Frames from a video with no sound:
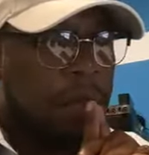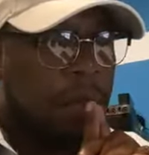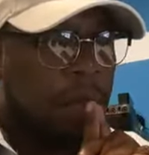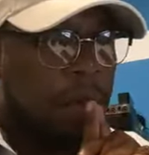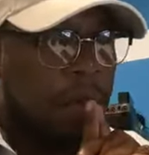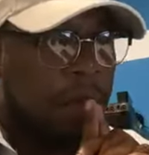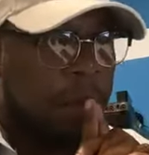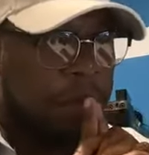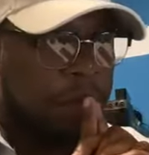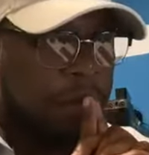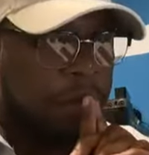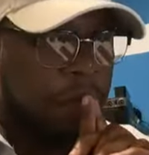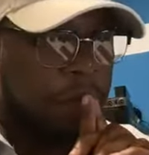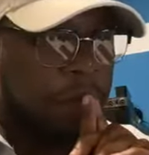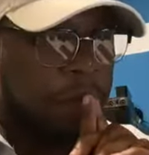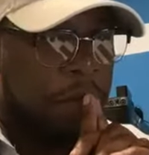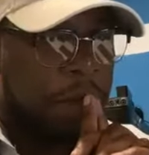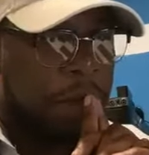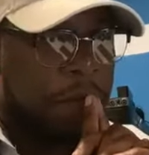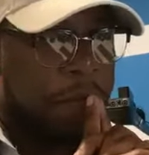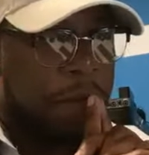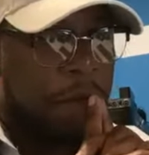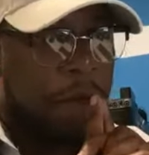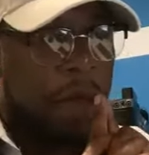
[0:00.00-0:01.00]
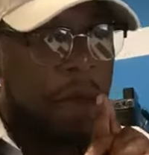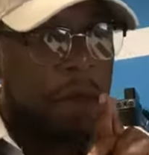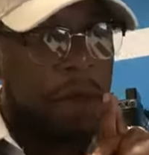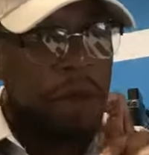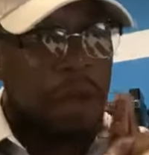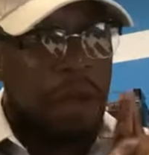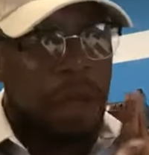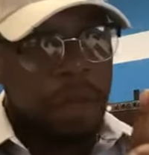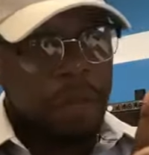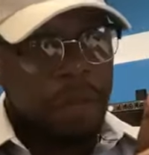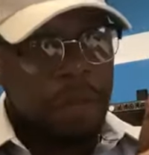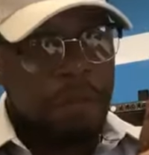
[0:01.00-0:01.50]
So let's give it about
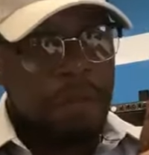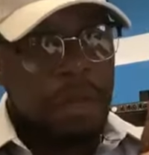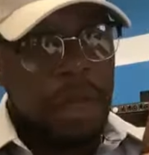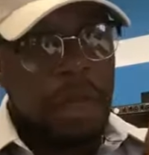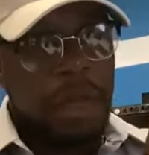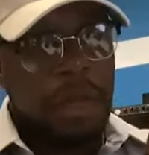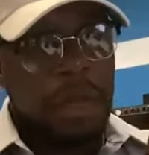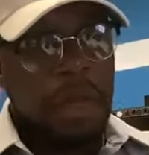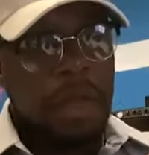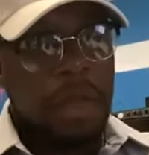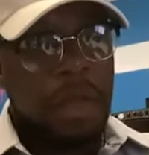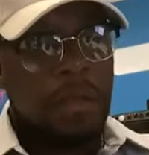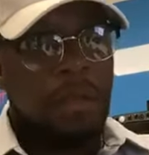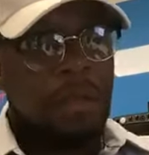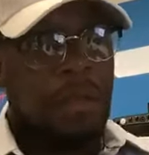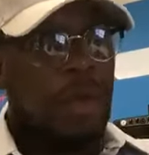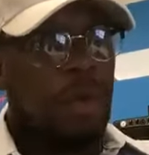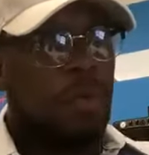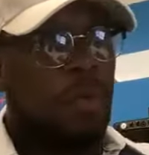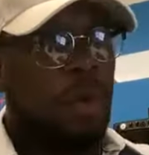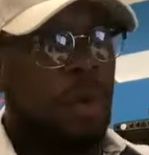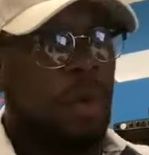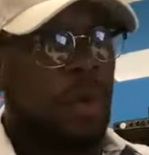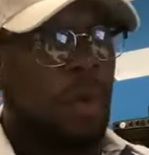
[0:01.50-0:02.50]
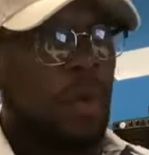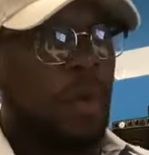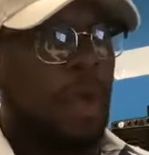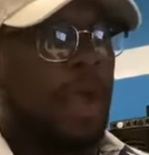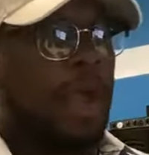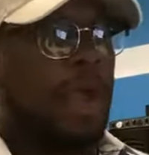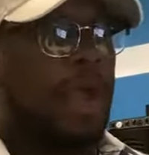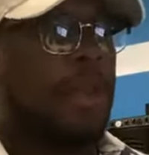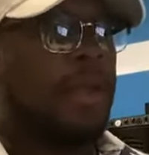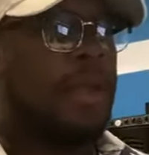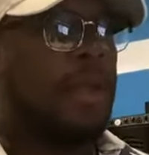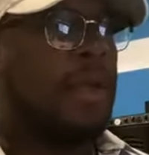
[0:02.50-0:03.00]
another minute, and then we'll go
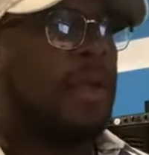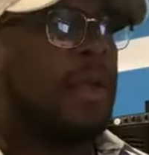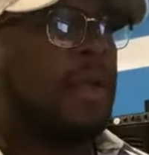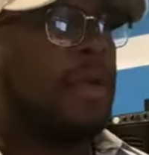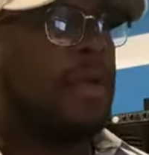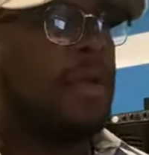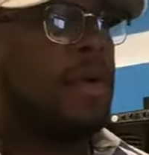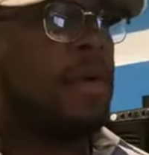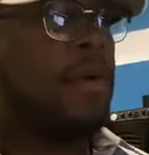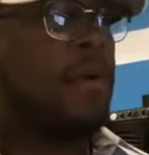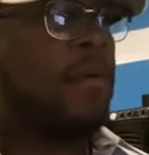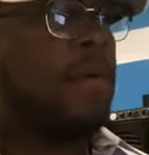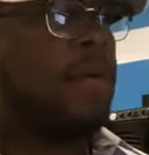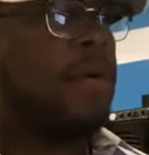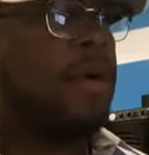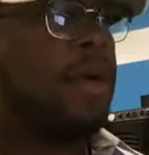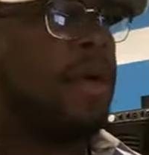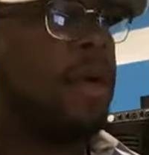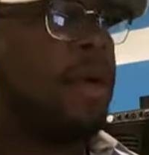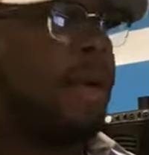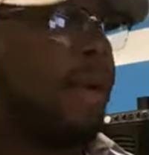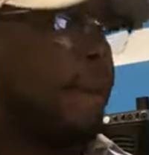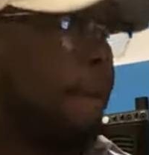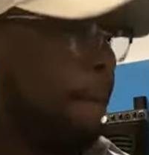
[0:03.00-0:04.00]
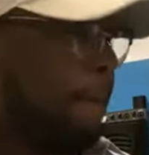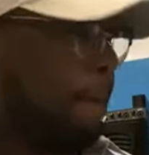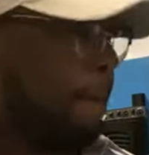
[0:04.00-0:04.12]
ahead and get going.